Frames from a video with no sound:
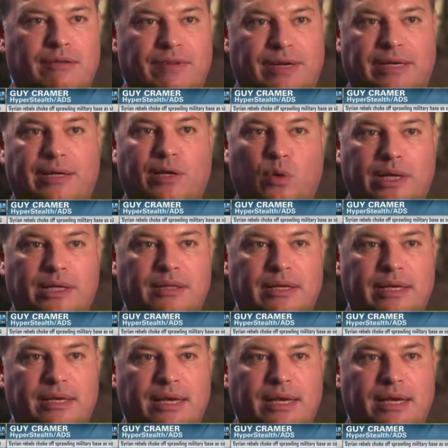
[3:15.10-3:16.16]
and very
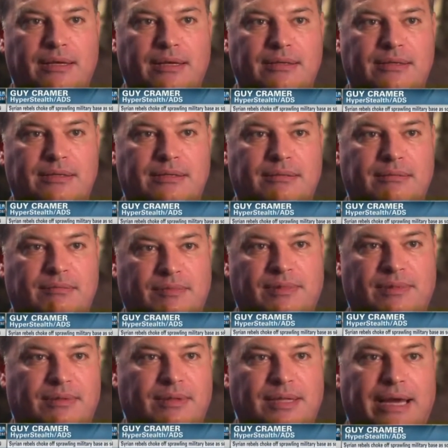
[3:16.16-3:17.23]
quickly is
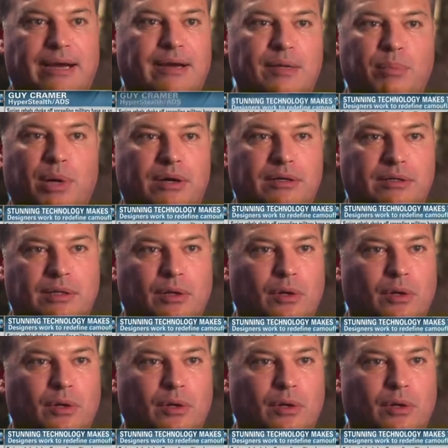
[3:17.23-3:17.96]
the Harry Potter